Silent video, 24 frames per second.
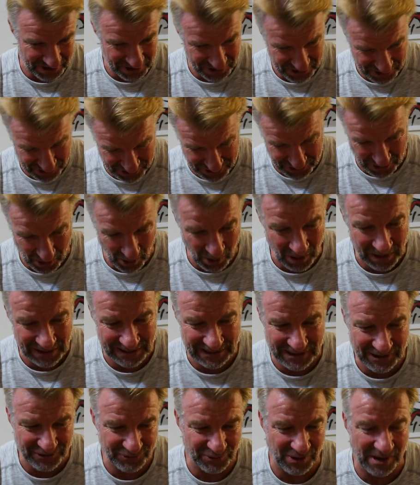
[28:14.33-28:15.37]
This is the
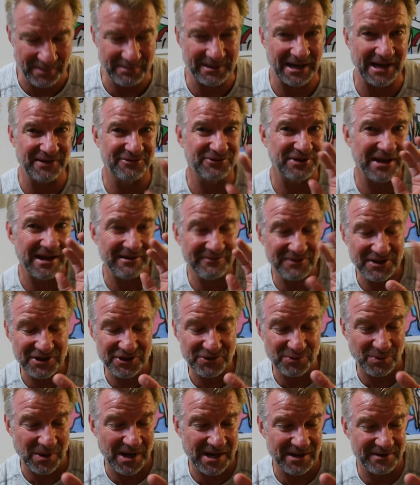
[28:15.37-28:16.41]
oiliest ramen. I saved
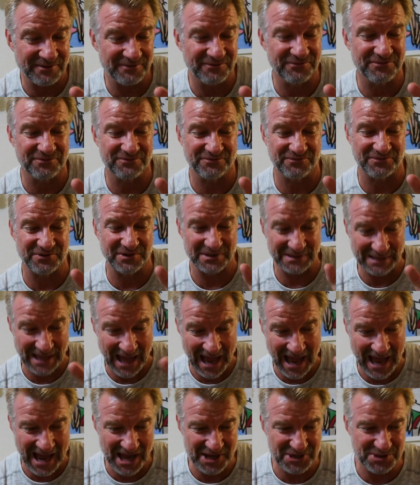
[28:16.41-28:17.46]
this one for
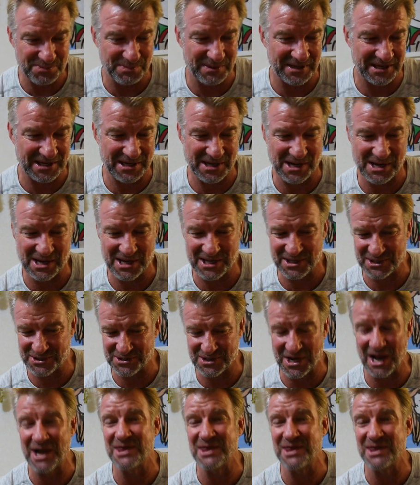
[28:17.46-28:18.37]
last because